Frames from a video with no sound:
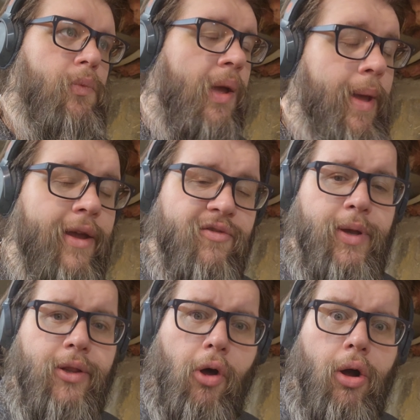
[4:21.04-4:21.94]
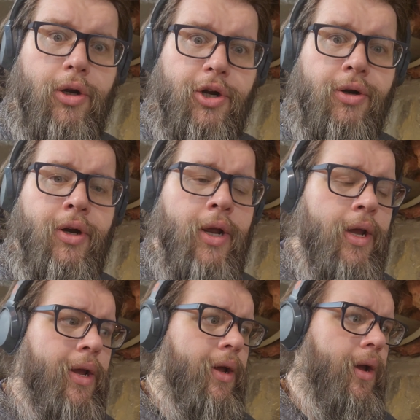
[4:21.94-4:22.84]
It may even be longer.
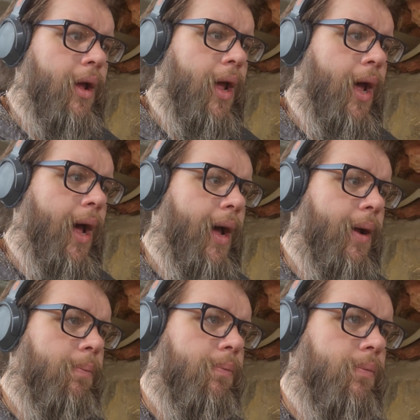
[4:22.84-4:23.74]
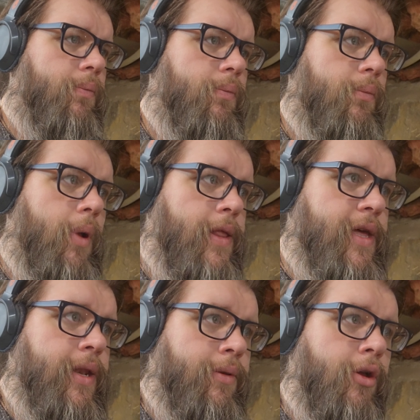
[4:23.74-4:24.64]
And
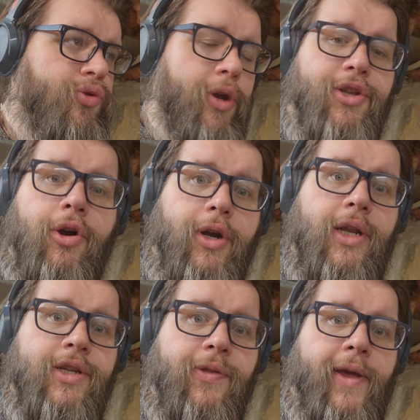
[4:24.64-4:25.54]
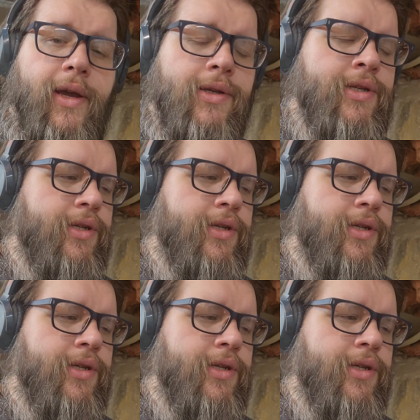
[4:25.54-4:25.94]
then those will get turned into things.